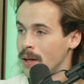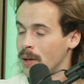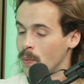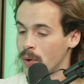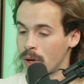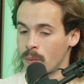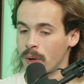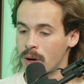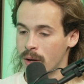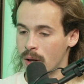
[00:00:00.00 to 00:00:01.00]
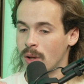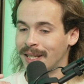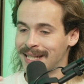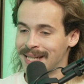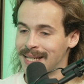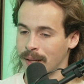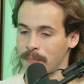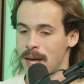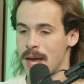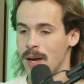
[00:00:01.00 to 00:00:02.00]
We are a holistic
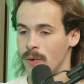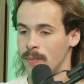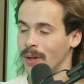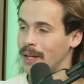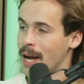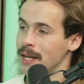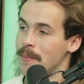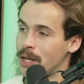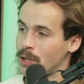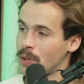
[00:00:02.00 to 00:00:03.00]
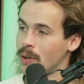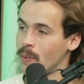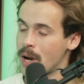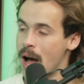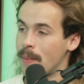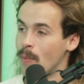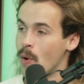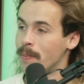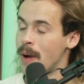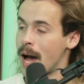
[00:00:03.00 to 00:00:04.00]
being. We're multidimensional. We're not
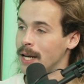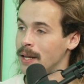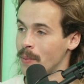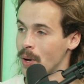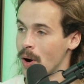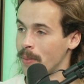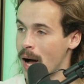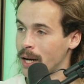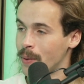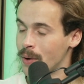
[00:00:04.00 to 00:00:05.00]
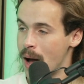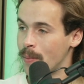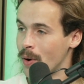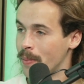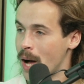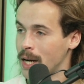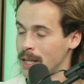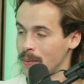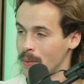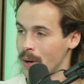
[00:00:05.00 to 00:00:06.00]
more mind than we are body. We're not more body
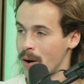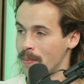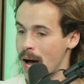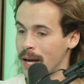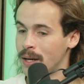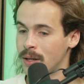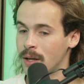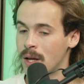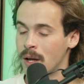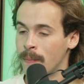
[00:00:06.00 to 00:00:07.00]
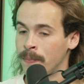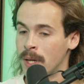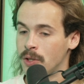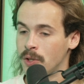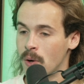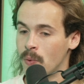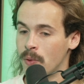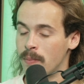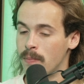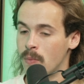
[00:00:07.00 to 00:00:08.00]
than we are mind. So
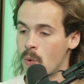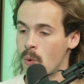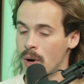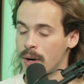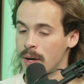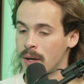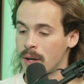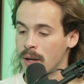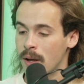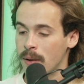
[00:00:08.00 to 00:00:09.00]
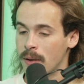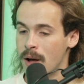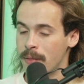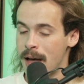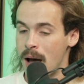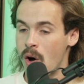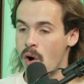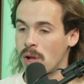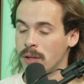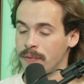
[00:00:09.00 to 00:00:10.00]
the more that
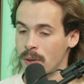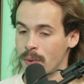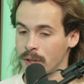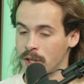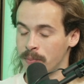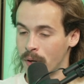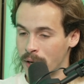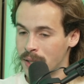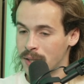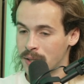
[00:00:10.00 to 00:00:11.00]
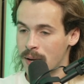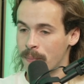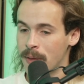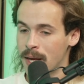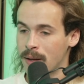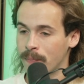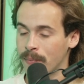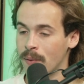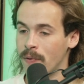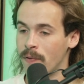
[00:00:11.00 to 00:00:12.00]
all of you experiences something
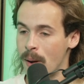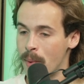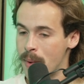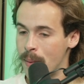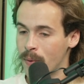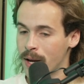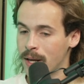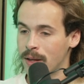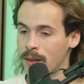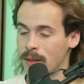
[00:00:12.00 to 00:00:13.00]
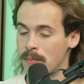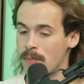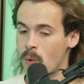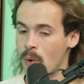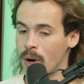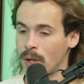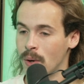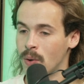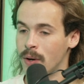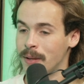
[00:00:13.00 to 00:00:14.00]
from a memory, the more
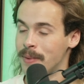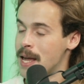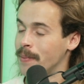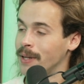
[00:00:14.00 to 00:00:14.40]
you're going to be able to